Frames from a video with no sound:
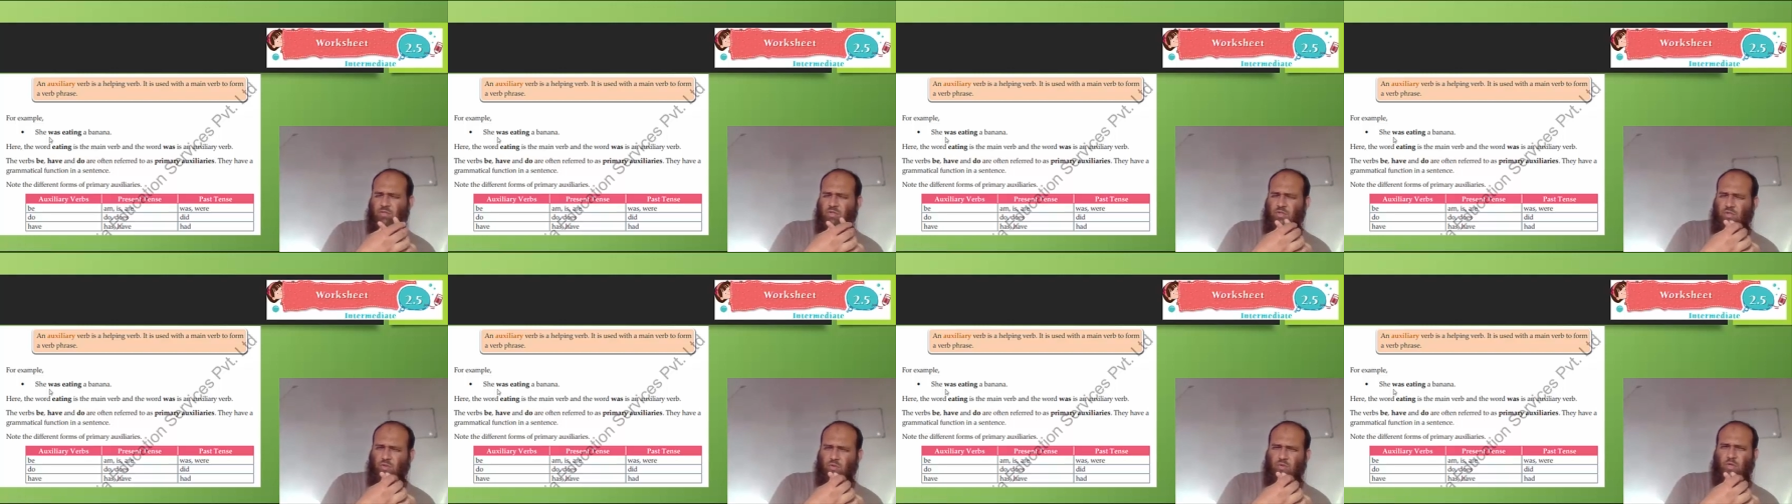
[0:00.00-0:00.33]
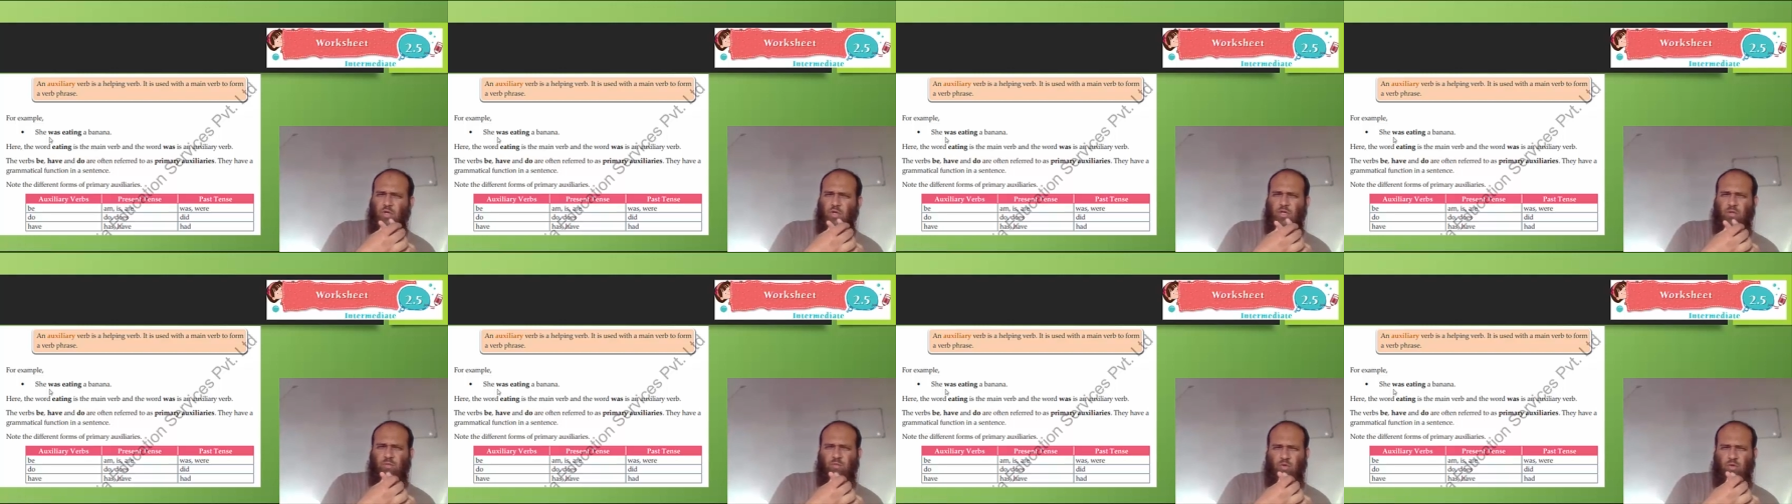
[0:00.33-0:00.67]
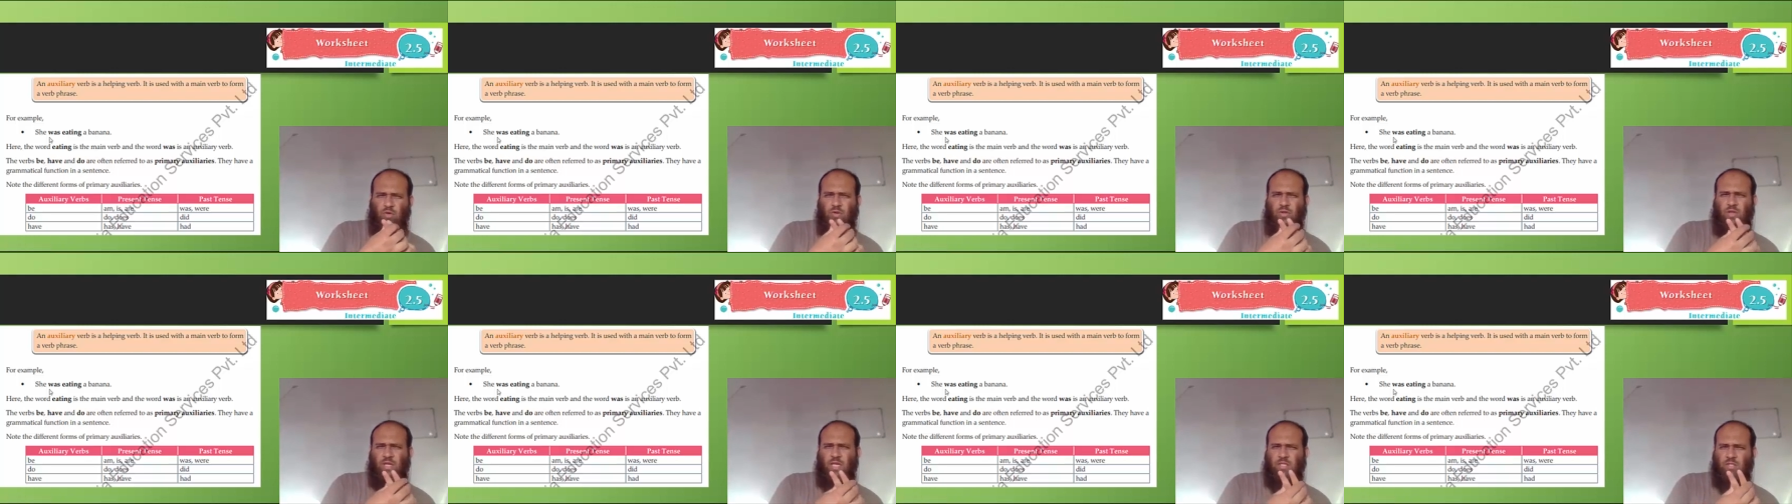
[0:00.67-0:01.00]
two or
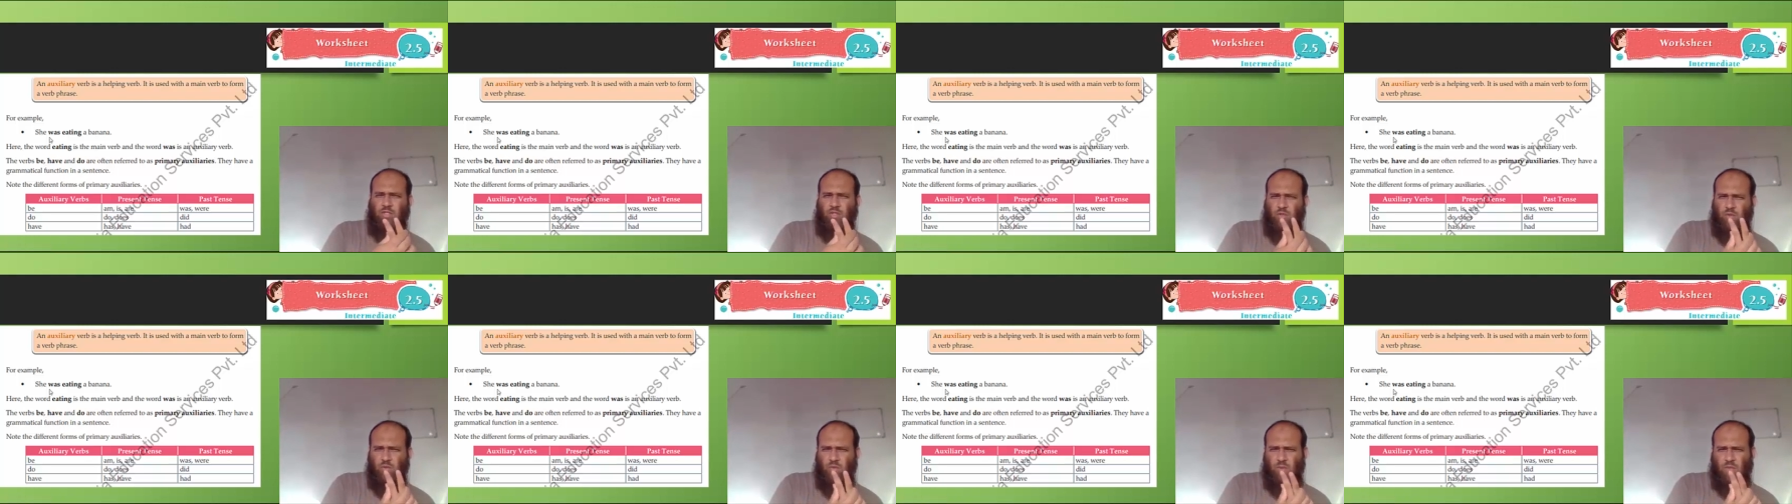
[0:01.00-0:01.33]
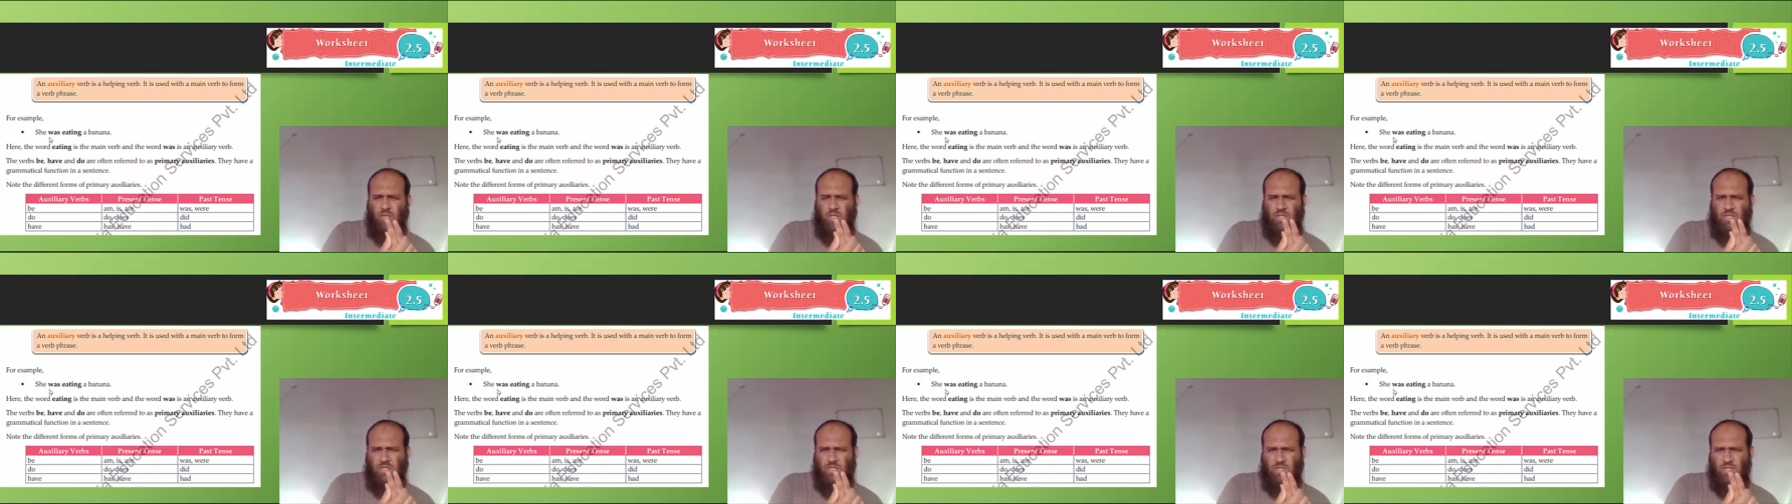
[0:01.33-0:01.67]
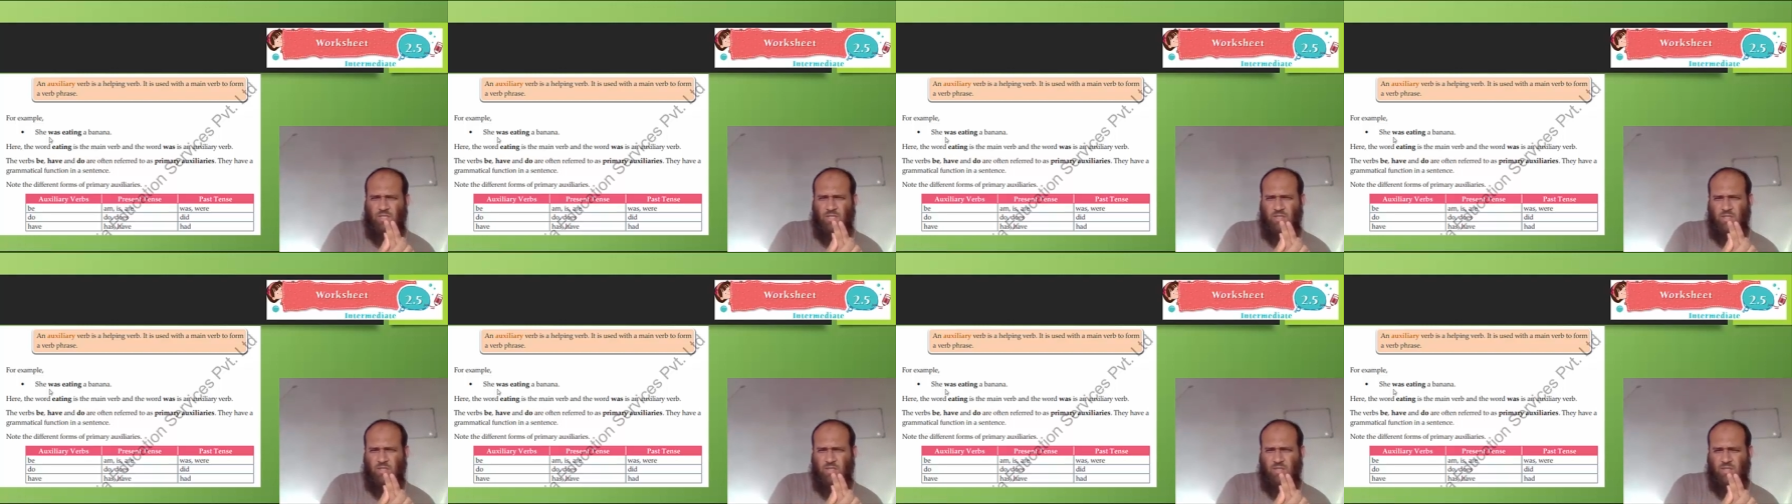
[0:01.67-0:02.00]
more than two
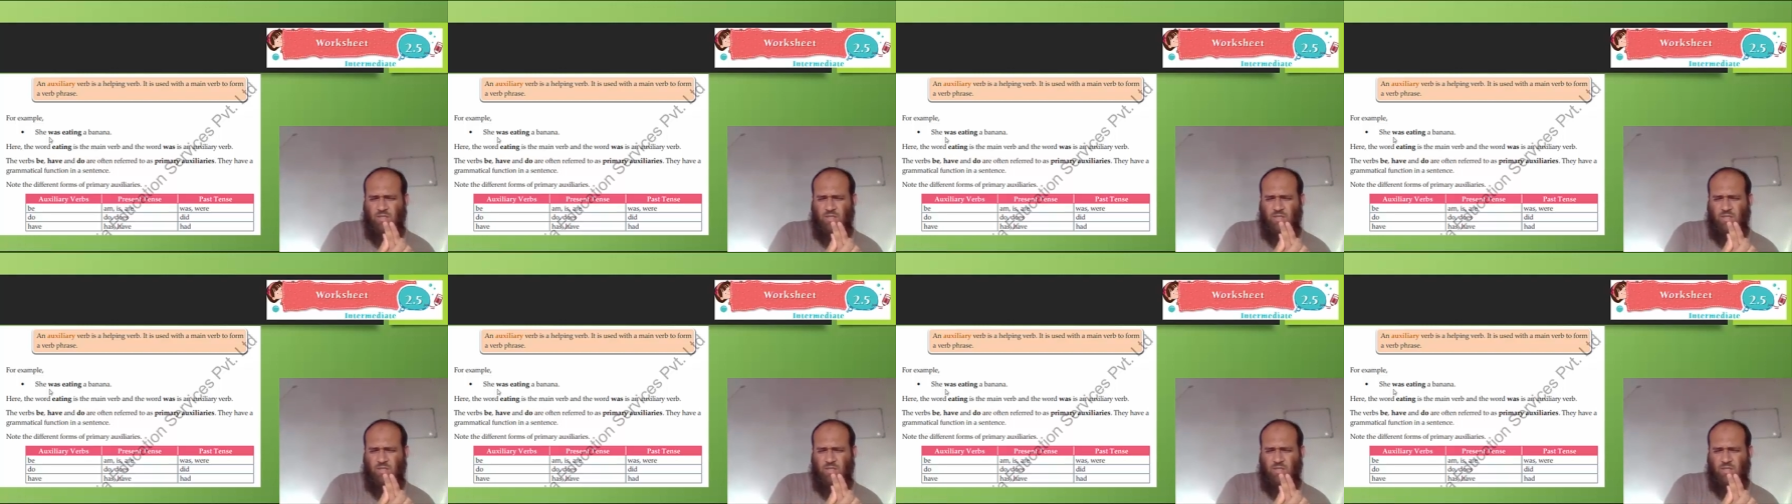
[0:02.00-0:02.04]
words.